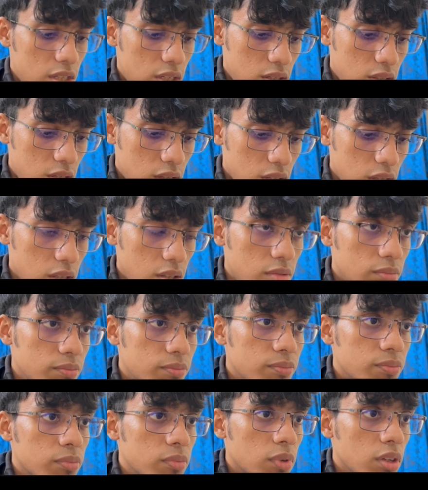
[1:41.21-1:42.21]
than
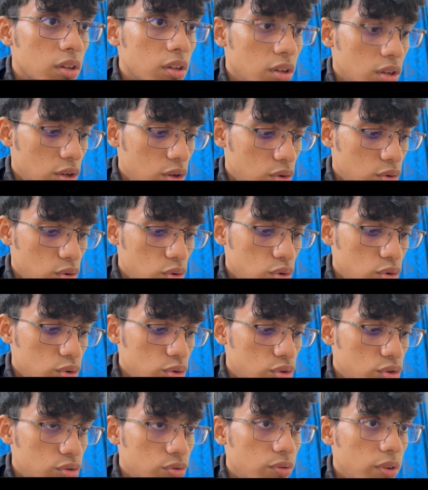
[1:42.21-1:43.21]

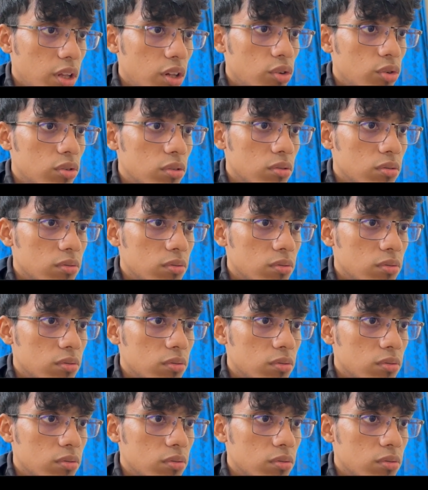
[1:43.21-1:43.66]
root value,